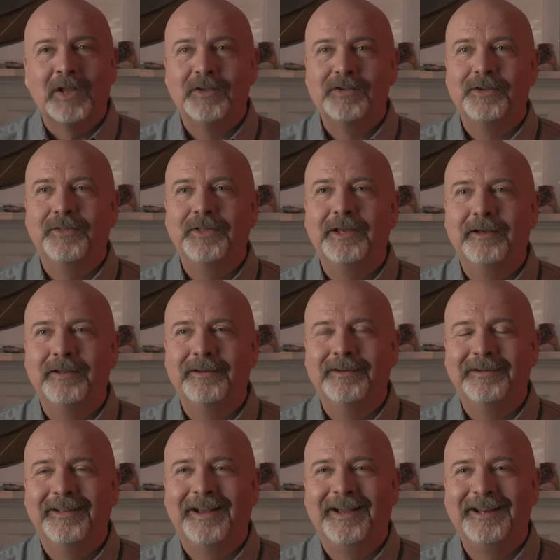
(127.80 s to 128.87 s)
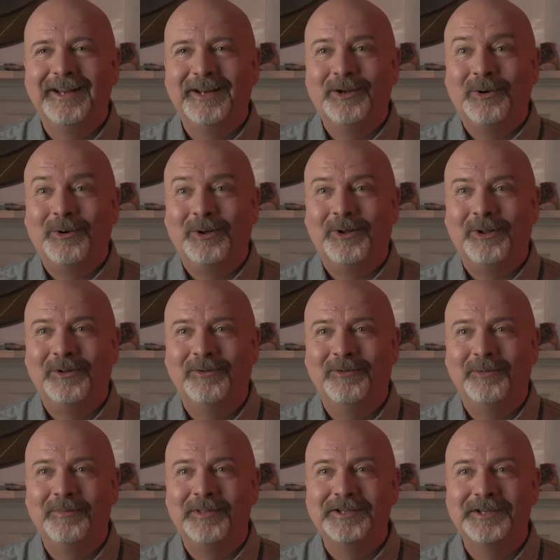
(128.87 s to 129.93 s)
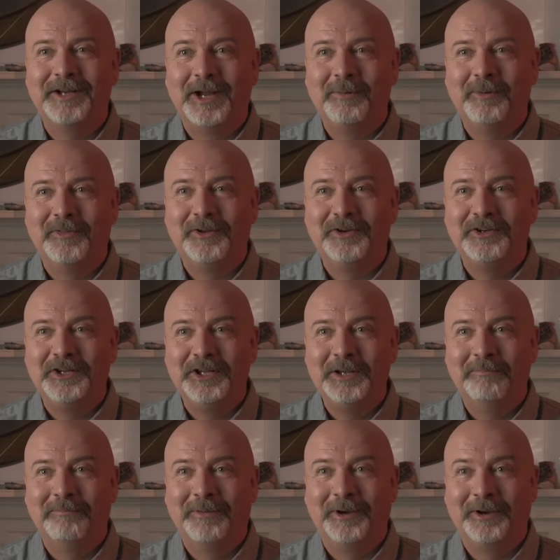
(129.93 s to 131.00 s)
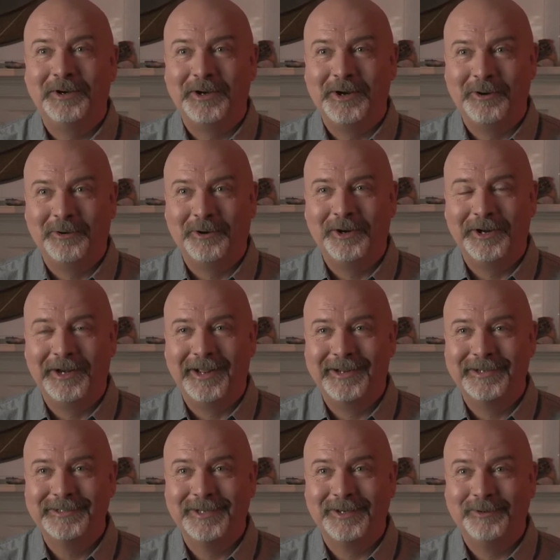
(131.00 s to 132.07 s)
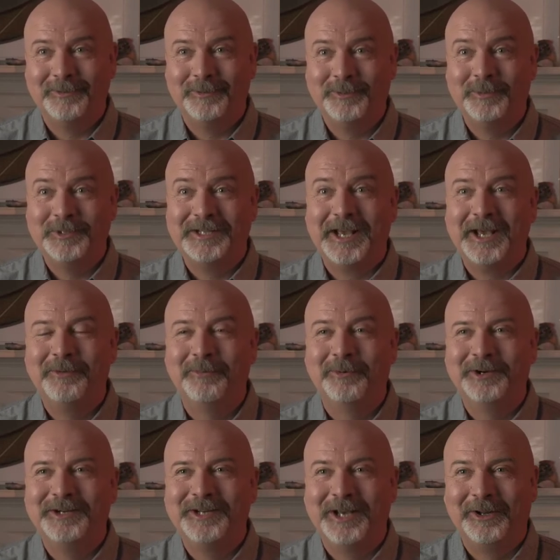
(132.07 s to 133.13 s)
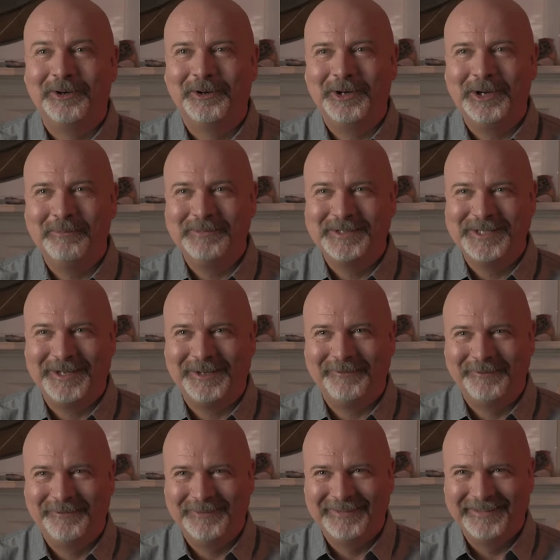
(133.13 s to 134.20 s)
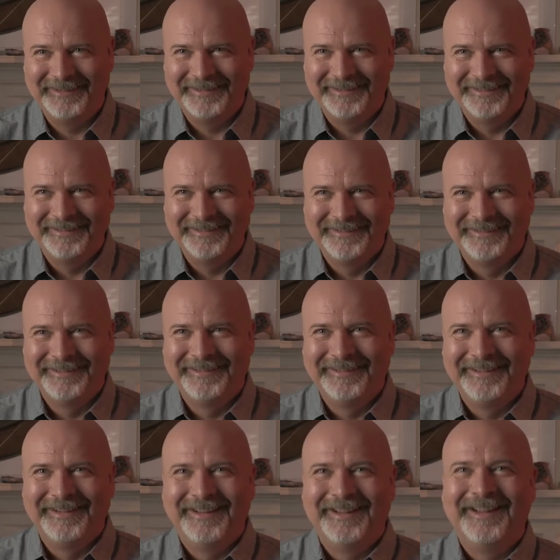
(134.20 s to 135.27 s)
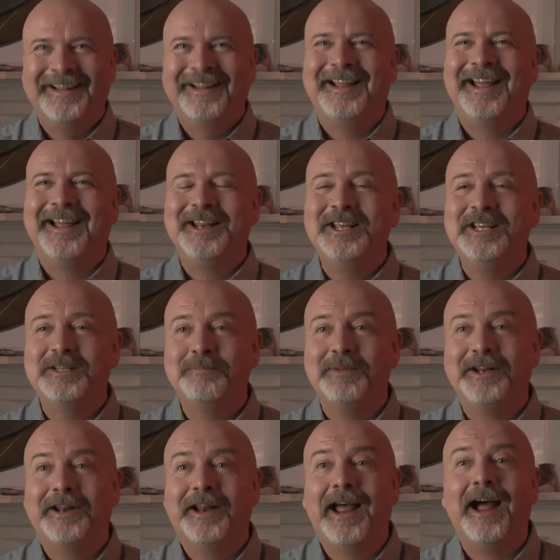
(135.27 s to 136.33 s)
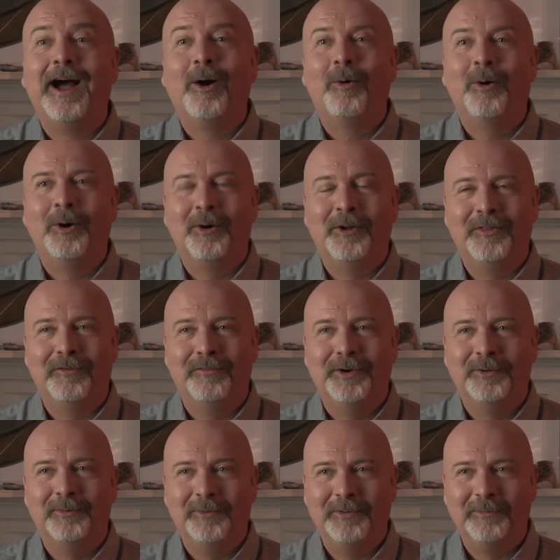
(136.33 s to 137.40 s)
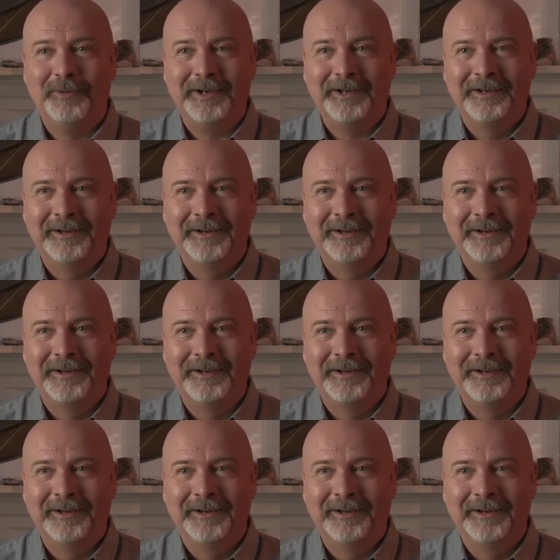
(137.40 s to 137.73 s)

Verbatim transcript: So then I get a call from this guy with a deep Hungarian accent, who is Edward Teller himself. And he spent an hour on the phone with me